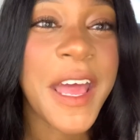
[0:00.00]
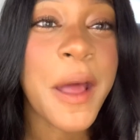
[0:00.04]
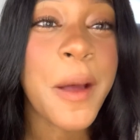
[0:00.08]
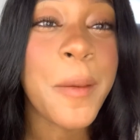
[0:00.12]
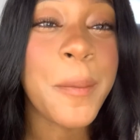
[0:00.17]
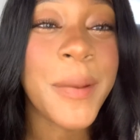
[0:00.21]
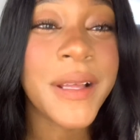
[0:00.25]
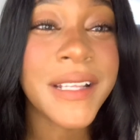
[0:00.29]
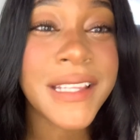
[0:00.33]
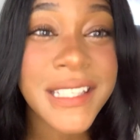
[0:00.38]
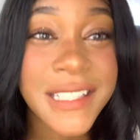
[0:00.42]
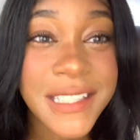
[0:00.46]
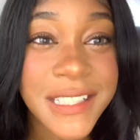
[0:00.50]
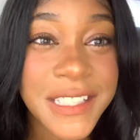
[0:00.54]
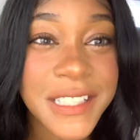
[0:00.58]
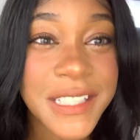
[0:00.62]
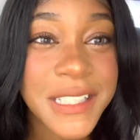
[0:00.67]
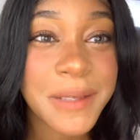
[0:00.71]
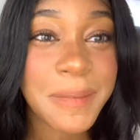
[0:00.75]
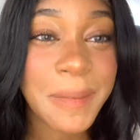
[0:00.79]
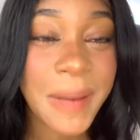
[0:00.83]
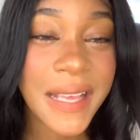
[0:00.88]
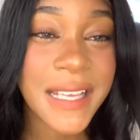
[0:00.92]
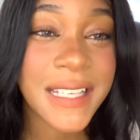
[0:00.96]
But this is
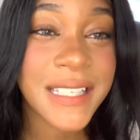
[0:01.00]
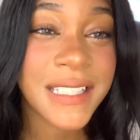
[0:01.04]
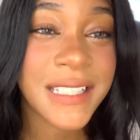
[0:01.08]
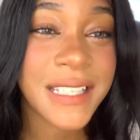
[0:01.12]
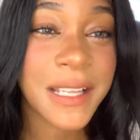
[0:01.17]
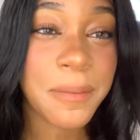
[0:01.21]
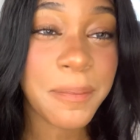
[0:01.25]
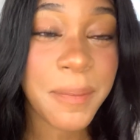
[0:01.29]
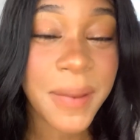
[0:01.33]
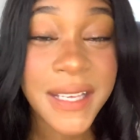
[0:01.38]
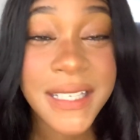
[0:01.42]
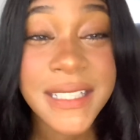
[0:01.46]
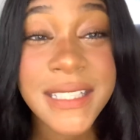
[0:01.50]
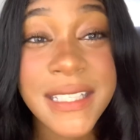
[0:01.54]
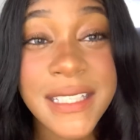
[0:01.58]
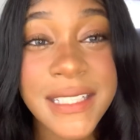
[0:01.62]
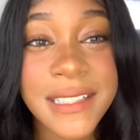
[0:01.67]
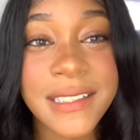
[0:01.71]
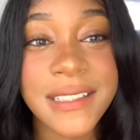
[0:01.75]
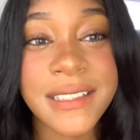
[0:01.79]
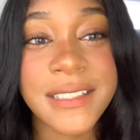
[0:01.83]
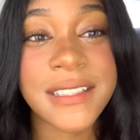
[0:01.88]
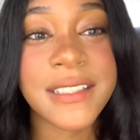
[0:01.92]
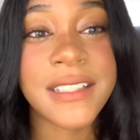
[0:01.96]
just the
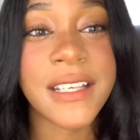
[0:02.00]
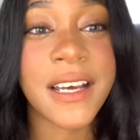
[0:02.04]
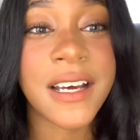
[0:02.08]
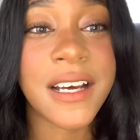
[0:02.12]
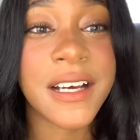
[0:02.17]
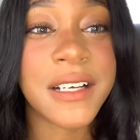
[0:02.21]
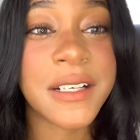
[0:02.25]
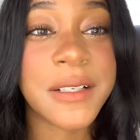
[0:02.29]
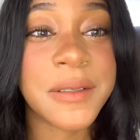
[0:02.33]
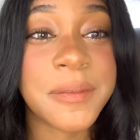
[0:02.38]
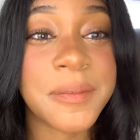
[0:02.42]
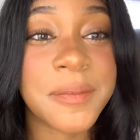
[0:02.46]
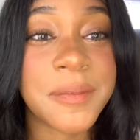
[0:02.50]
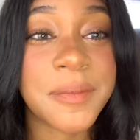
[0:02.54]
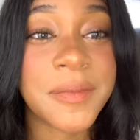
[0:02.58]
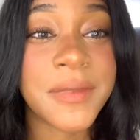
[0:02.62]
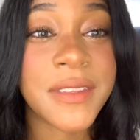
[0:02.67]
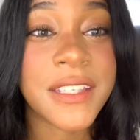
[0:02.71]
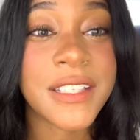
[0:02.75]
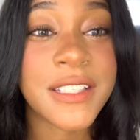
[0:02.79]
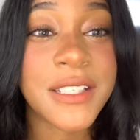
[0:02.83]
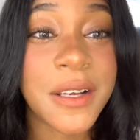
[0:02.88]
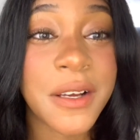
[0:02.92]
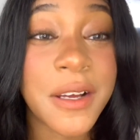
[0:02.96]
basics.
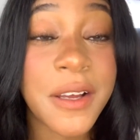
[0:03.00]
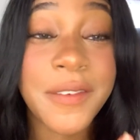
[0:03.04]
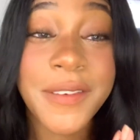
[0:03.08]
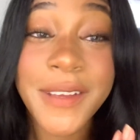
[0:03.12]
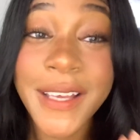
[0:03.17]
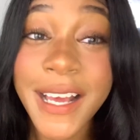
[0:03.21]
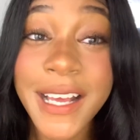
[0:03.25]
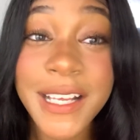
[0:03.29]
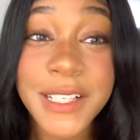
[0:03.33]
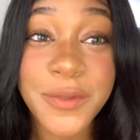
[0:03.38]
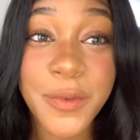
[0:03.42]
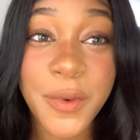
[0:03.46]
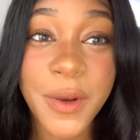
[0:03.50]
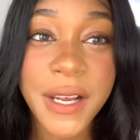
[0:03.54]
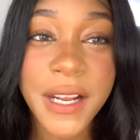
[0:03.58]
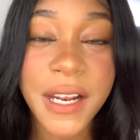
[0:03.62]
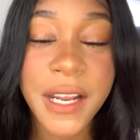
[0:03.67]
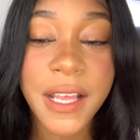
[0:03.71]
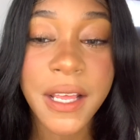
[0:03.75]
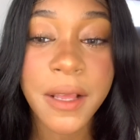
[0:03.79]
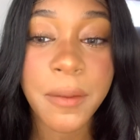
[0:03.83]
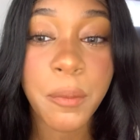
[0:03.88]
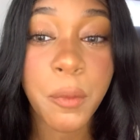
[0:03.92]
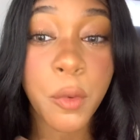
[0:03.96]
So if you guys want
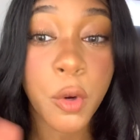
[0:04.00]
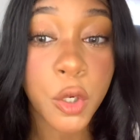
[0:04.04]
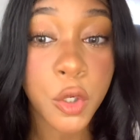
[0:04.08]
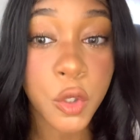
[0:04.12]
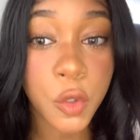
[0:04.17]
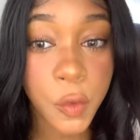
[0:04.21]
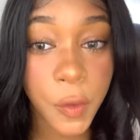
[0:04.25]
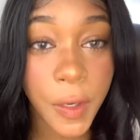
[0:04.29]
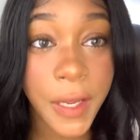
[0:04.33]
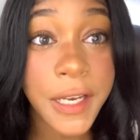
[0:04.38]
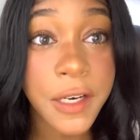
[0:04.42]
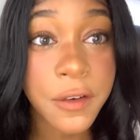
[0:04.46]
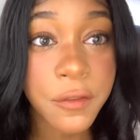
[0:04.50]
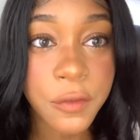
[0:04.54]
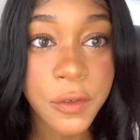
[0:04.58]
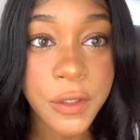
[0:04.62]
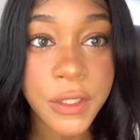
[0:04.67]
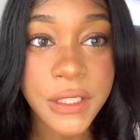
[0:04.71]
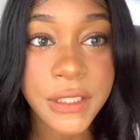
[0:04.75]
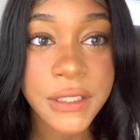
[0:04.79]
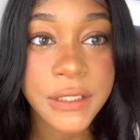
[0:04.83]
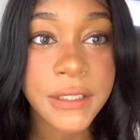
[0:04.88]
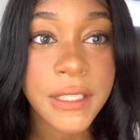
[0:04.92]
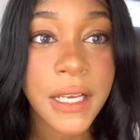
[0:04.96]
more creative
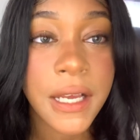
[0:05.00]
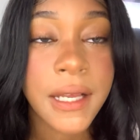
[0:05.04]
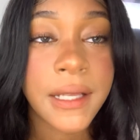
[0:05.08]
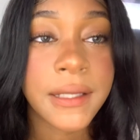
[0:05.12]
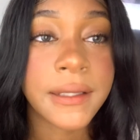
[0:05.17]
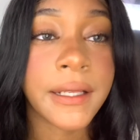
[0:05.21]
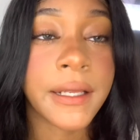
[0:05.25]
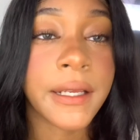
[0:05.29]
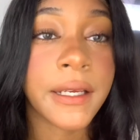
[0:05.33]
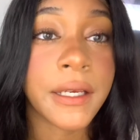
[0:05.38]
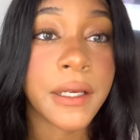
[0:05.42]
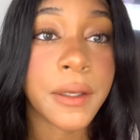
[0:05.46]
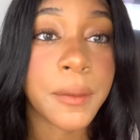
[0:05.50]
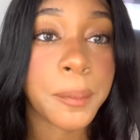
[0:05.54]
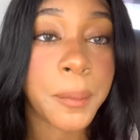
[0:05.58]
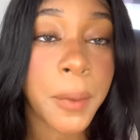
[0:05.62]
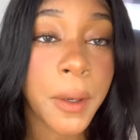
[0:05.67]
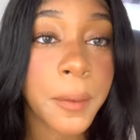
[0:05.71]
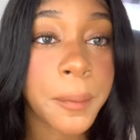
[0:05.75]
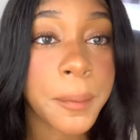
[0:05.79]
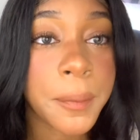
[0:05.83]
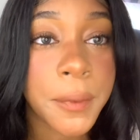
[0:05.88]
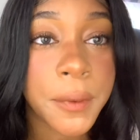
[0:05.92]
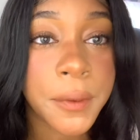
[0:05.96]
ones, like
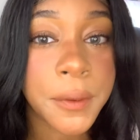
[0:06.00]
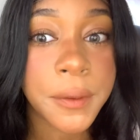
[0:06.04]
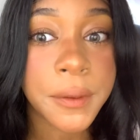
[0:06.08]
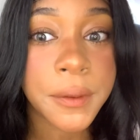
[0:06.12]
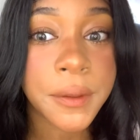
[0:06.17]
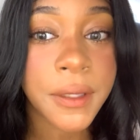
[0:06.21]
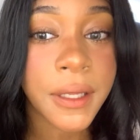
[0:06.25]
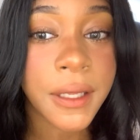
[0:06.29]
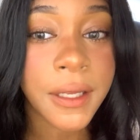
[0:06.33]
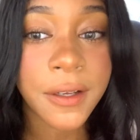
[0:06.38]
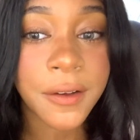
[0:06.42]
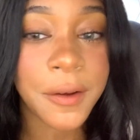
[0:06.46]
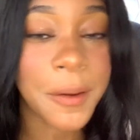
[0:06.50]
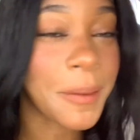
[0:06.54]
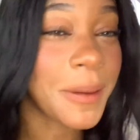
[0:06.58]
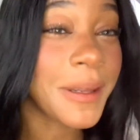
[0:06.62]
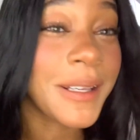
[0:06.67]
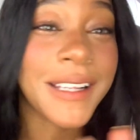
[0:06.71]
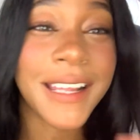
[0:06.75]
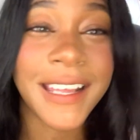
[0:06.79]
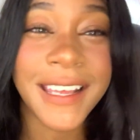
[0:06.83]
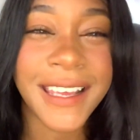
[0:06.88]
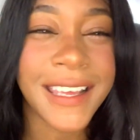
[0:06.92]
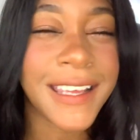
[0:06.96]
purple, I mean
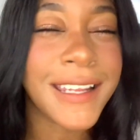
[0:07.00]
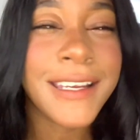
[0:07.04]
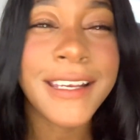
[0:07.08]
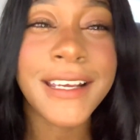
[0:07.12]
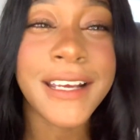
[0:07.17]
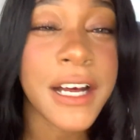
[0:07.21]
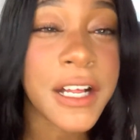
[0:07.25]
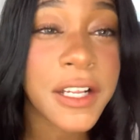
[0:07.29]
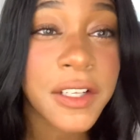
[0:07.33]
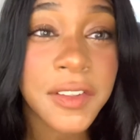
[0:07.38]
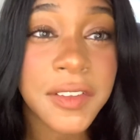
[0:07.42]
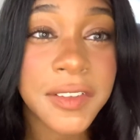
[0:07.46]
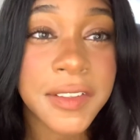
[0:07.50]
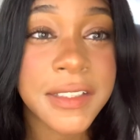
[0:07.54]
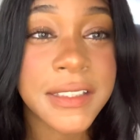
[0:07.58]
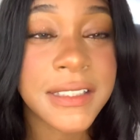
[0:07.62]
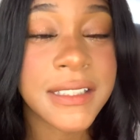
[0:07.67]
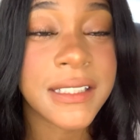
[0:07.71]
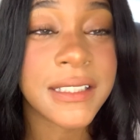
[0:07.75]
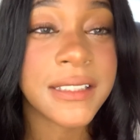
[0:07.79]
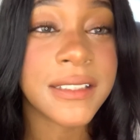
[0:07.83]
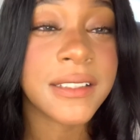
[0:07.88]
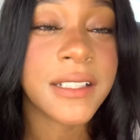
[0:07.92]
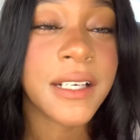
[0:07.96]
like any colors,
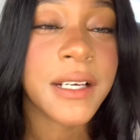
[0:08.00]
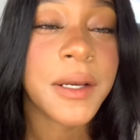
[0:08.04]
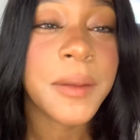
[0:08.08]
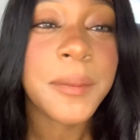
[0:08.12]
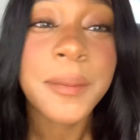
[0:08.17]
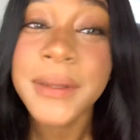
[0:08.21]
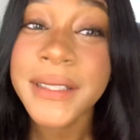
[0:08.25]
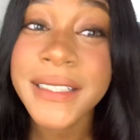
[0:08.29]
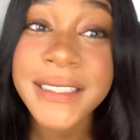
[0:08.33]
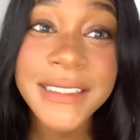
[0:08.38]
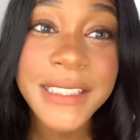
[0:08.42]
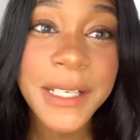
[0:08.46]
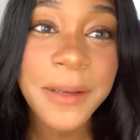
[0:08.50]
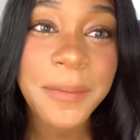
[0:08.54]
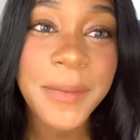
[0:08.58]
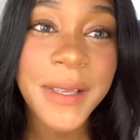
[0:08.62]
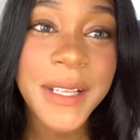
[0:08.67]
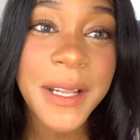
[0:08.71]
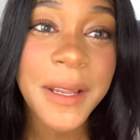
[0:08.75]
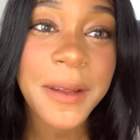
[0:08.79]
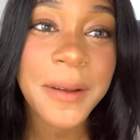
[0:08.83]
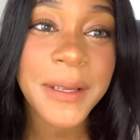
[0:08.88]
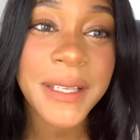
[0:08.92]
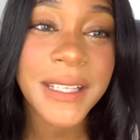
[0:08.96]
and please let me
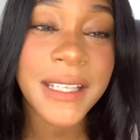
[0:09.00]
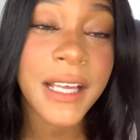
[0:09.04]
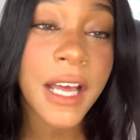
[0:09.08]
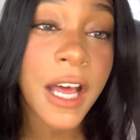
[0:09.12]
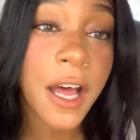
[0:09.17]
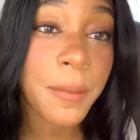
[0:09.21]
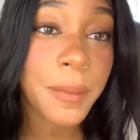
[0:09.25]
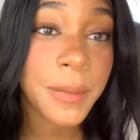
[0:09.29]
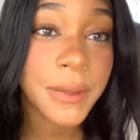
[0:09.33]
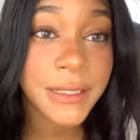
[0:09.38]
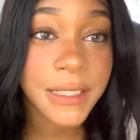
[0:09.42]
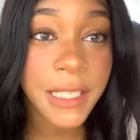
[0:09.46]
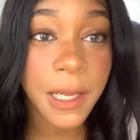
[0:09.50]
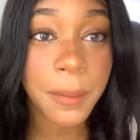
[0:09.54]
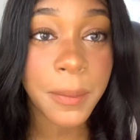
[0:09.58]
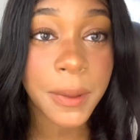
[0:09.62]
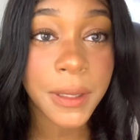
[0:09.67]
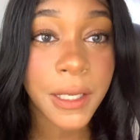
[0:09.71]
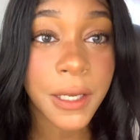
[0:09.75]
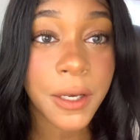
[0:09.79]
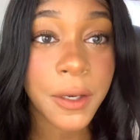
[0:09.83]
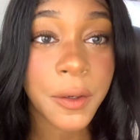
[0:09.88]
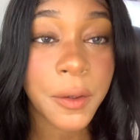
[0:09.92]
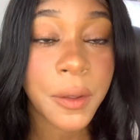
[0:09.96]
know in the comments down
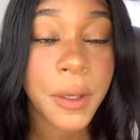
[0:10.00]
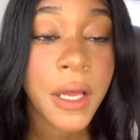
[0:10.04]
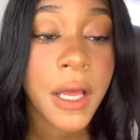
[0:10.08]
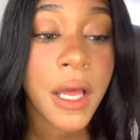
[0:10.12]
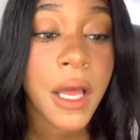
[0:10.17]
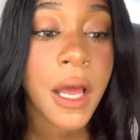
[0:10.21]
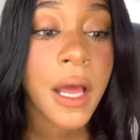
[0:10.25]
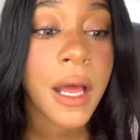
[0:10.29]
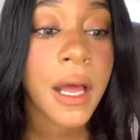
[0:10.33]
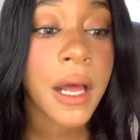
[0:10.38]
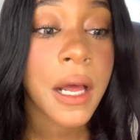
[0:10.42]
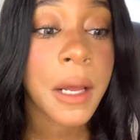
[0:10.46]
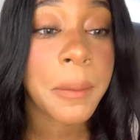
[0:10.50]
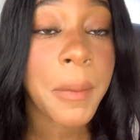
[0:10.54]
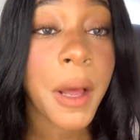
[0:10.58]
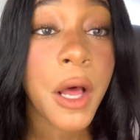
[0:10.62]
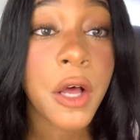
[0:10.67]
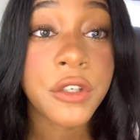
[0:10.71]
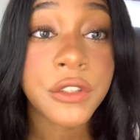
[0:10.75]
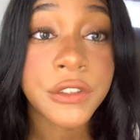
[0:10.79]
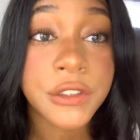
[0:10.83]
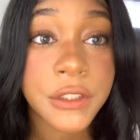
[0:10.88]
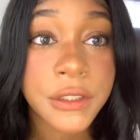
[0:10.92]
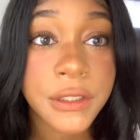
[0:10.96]
below. I
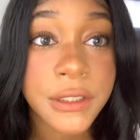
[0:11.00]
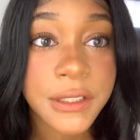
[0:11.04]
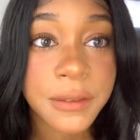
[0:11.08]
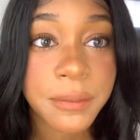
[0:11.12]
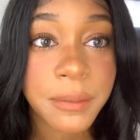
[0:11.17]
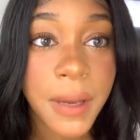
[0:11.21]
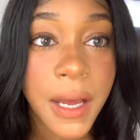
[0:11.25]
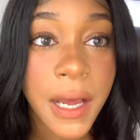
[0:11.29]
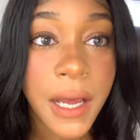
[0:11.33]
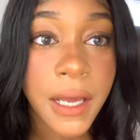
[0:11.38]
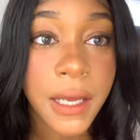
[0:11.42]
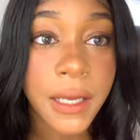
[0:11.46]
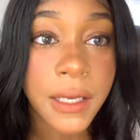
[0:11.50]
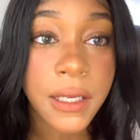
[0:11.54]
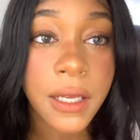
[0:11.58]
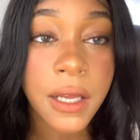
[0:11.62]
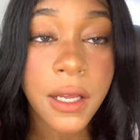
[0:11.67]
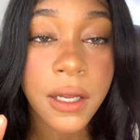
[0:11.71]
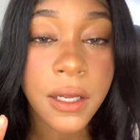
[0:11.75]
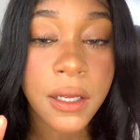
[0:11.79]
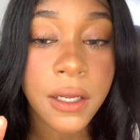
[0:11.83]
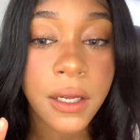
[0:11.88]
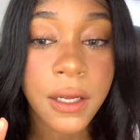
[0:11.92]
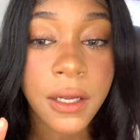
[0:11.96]
also leave my
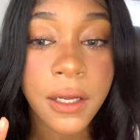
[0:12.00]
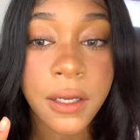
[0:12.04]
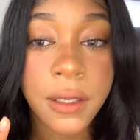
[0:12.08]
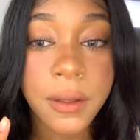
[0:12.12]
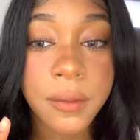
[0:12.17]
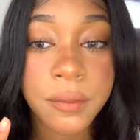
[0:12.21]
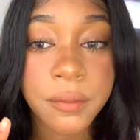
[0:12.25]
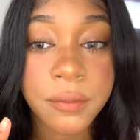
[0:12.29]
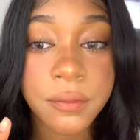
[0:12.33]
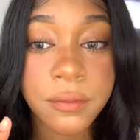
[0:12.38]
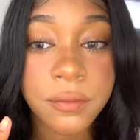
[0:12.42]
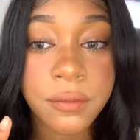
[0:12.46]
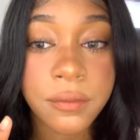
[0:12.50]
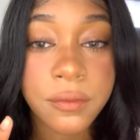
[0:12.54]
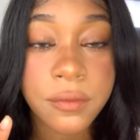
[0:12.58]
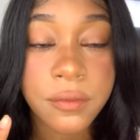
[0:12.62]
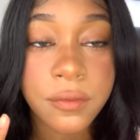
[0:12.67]
coupon